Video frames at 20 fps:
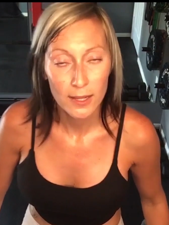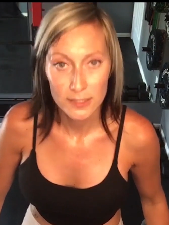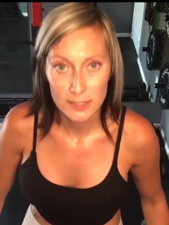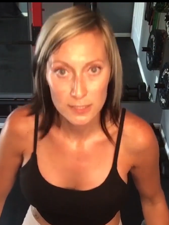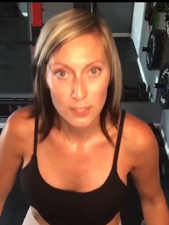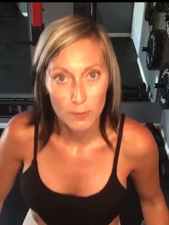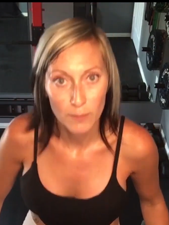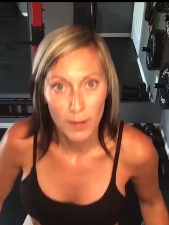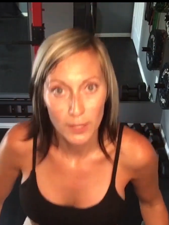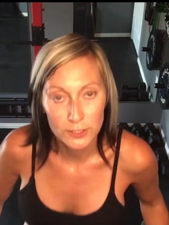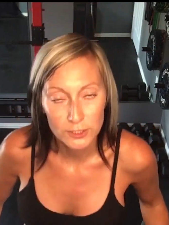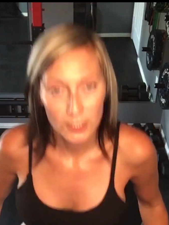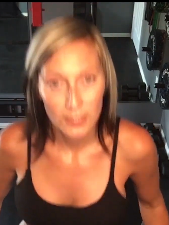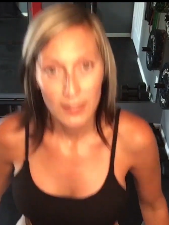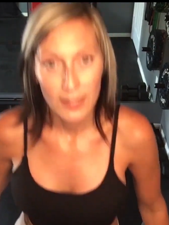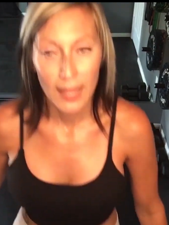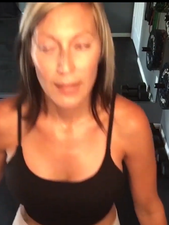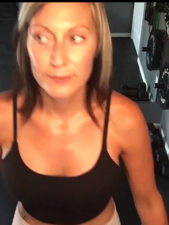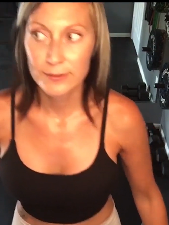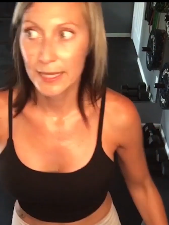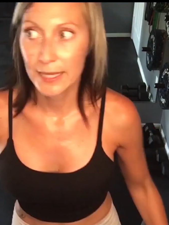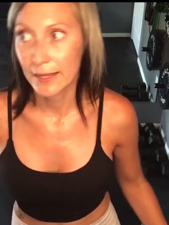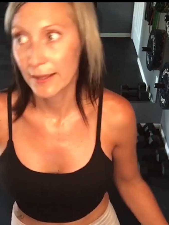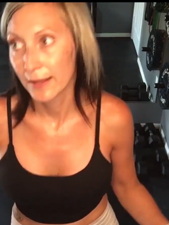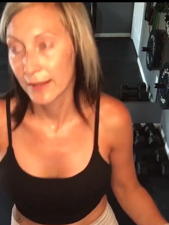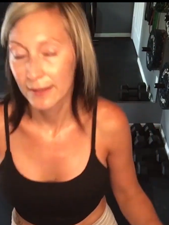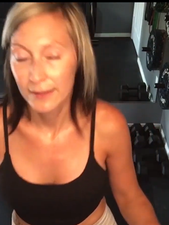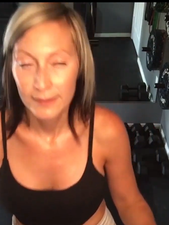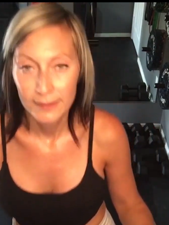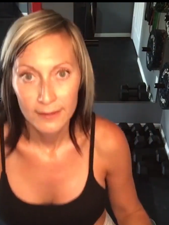cuss so much. I was like,
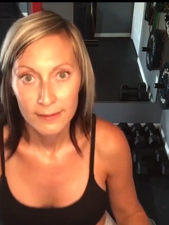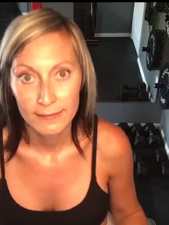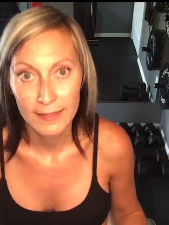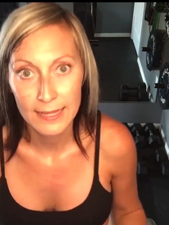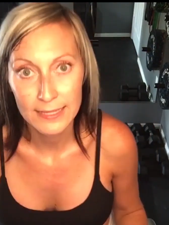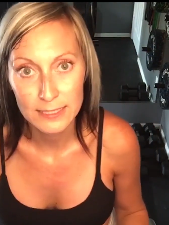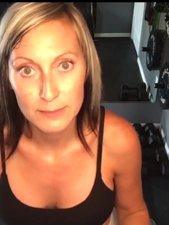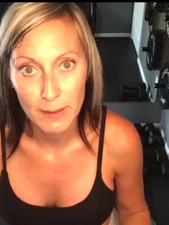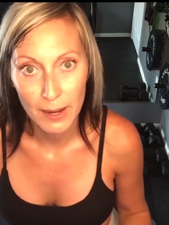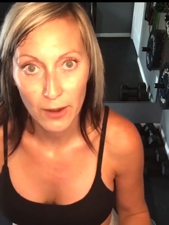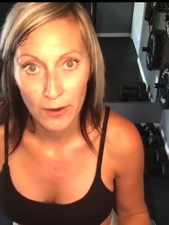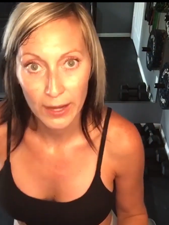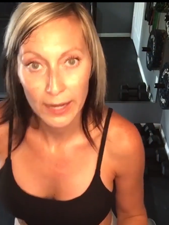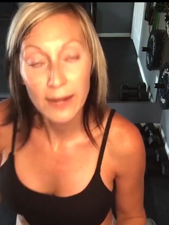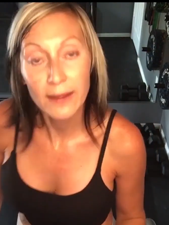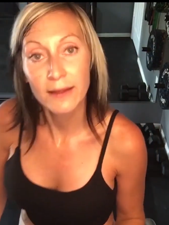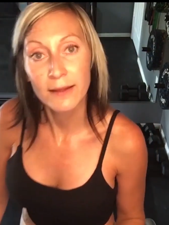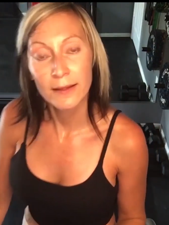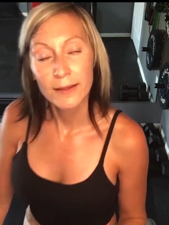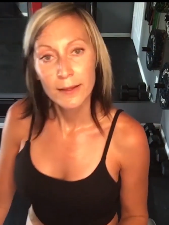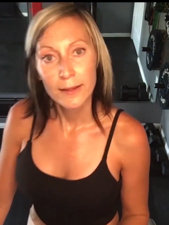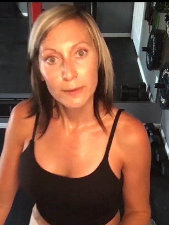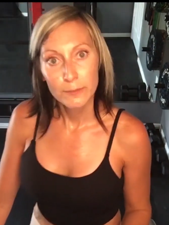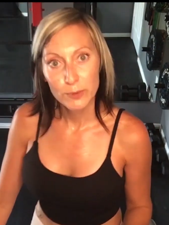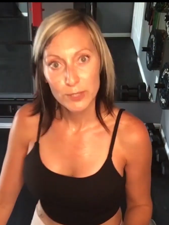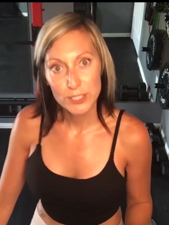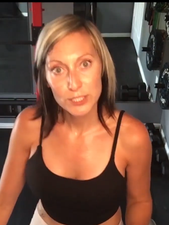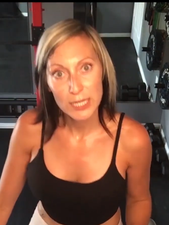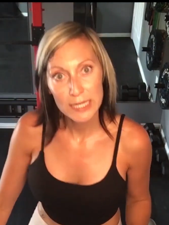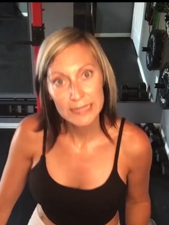thanks, Mary.
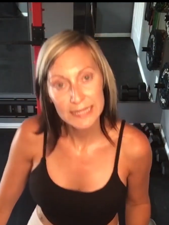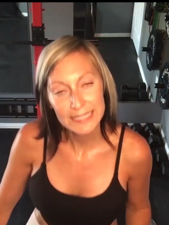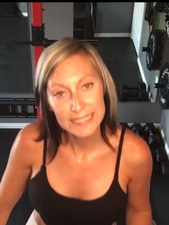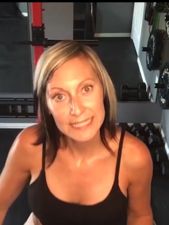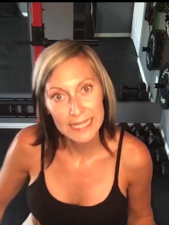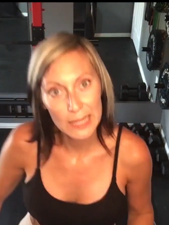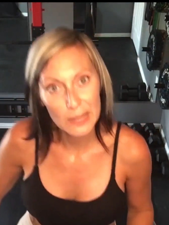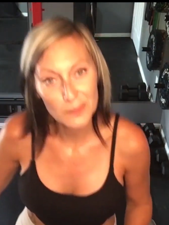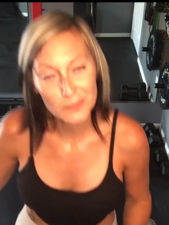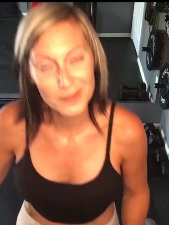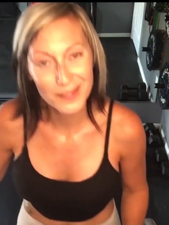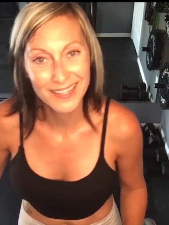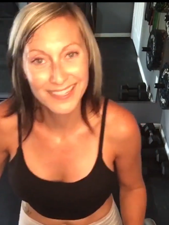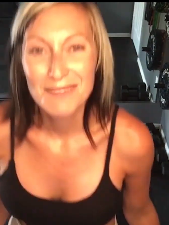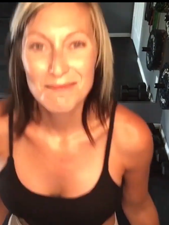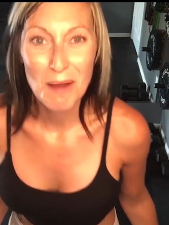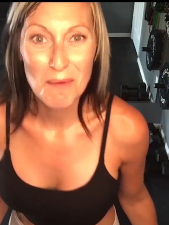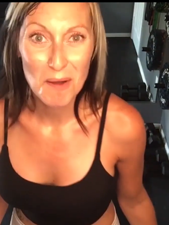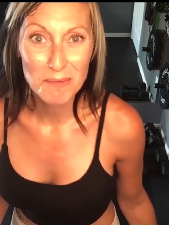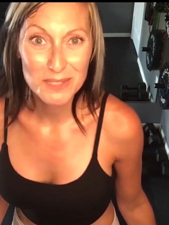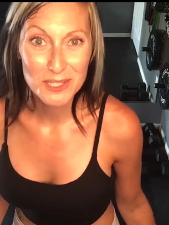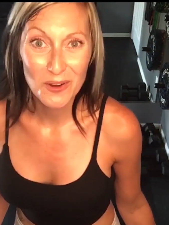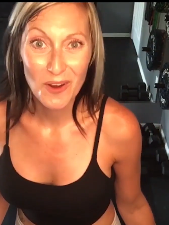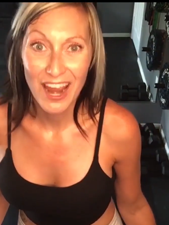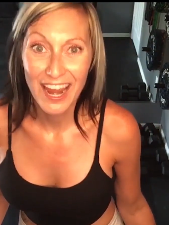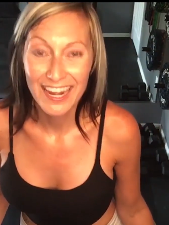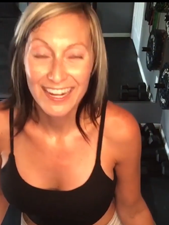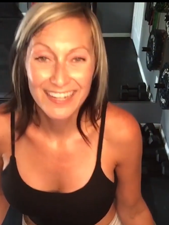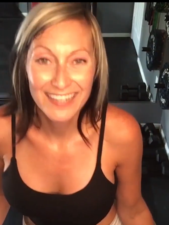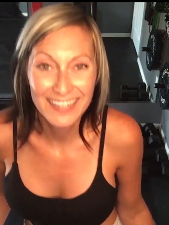Appreciate the tip. My mom's
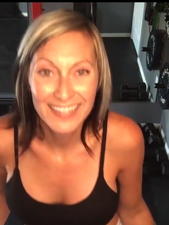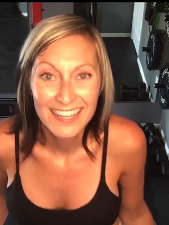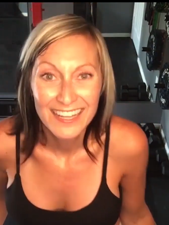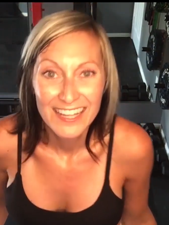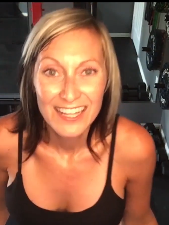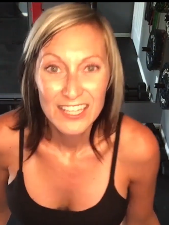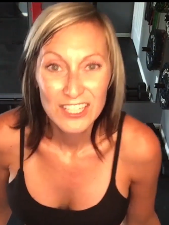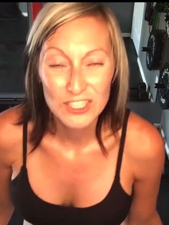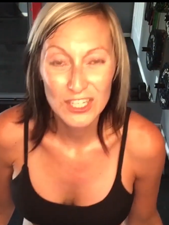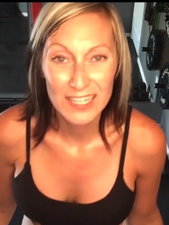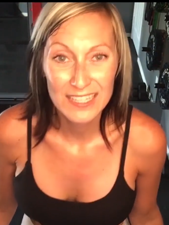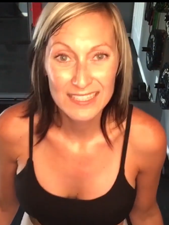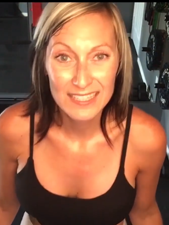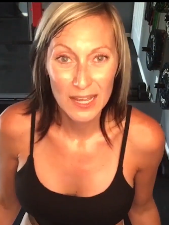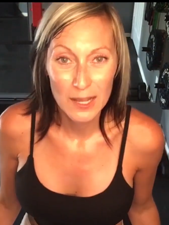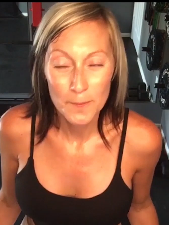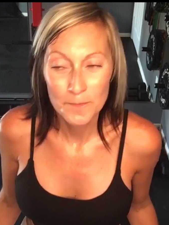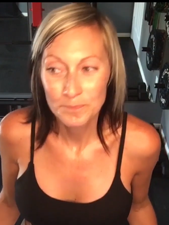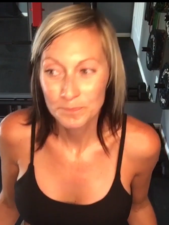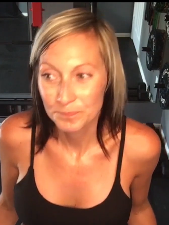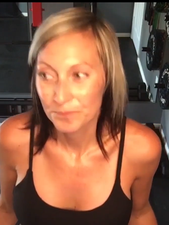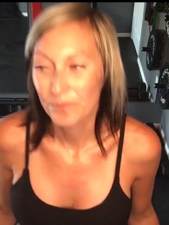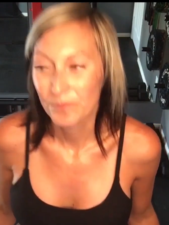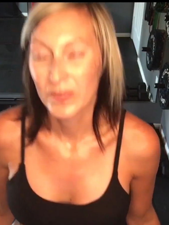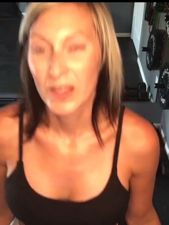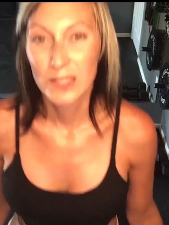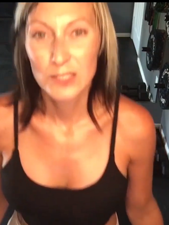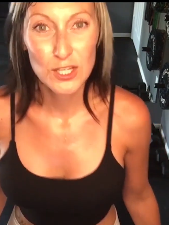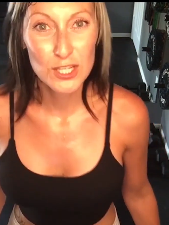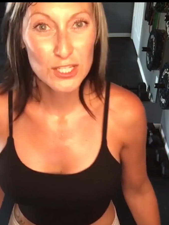great. She's
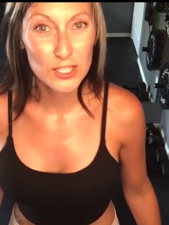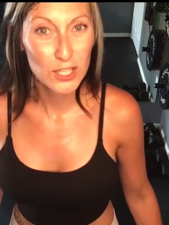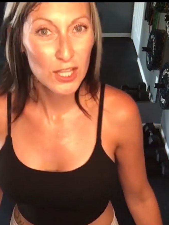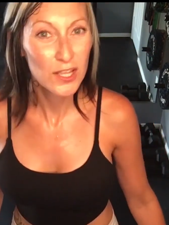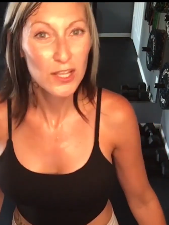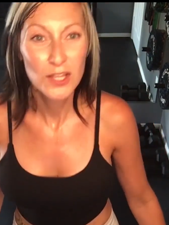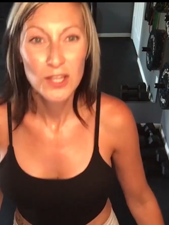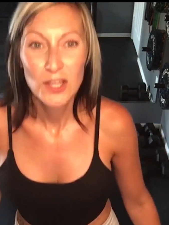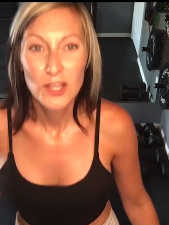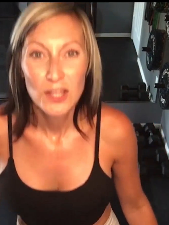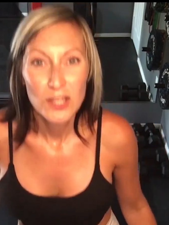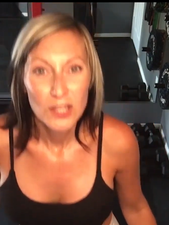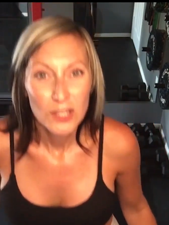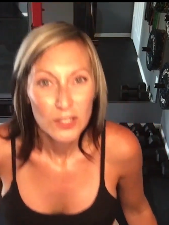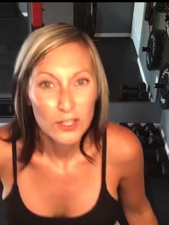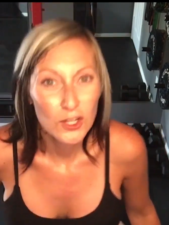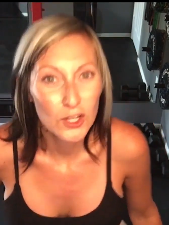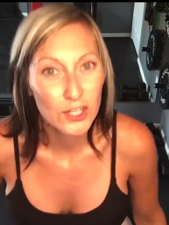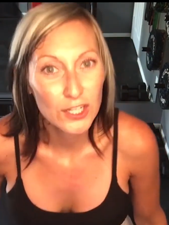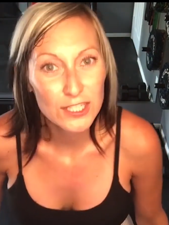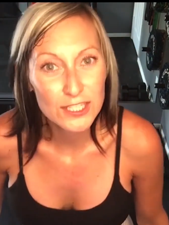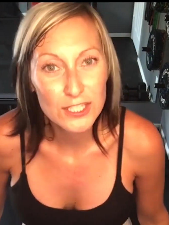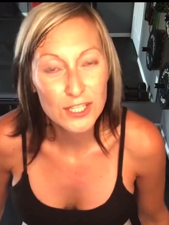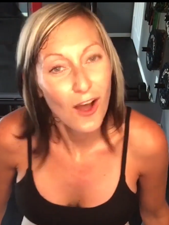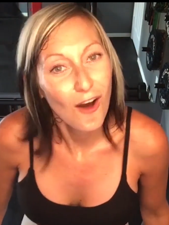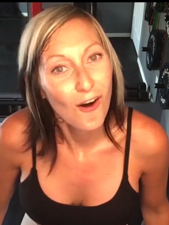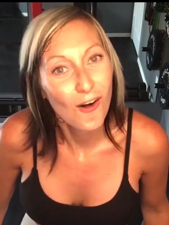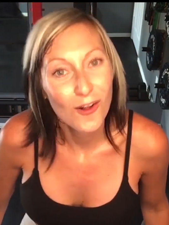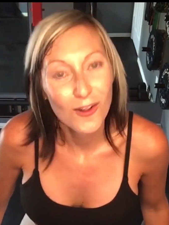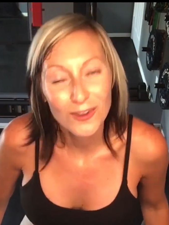just good as
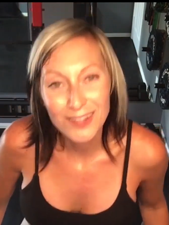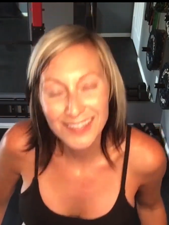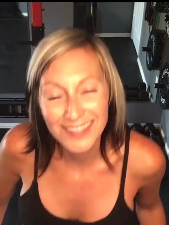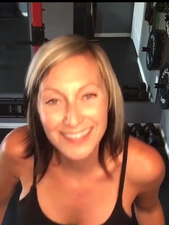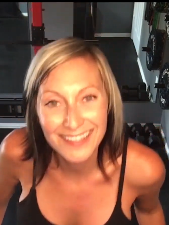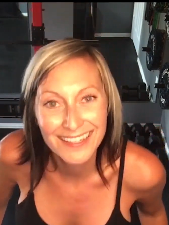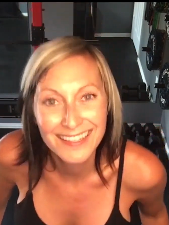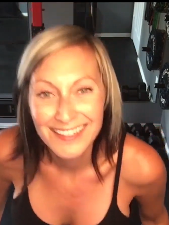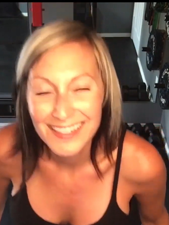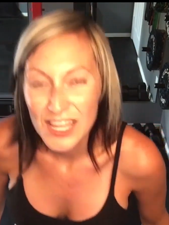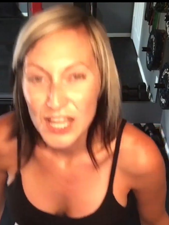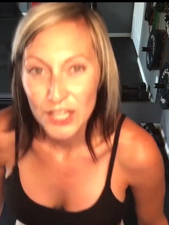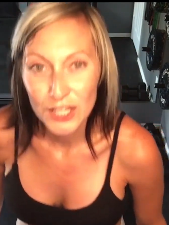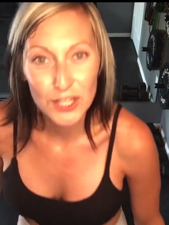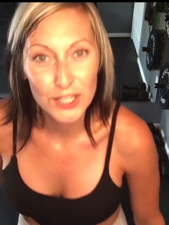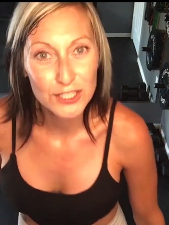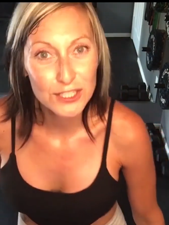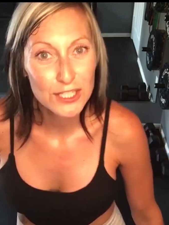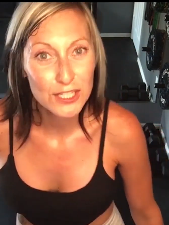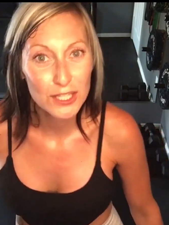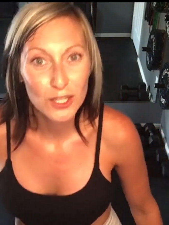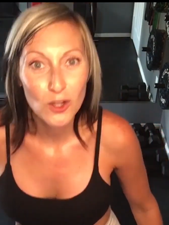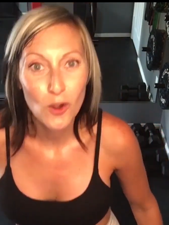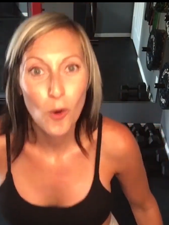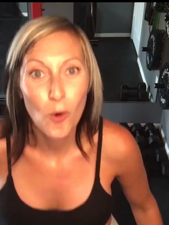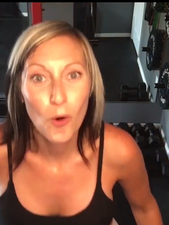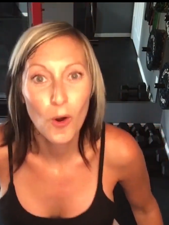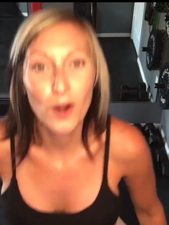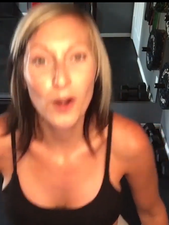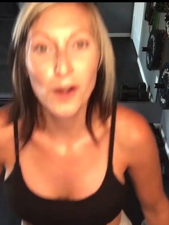gold, good to the
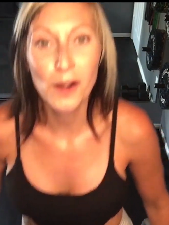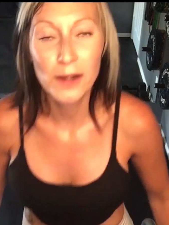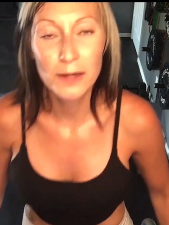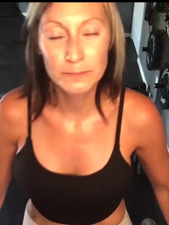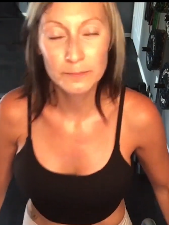core.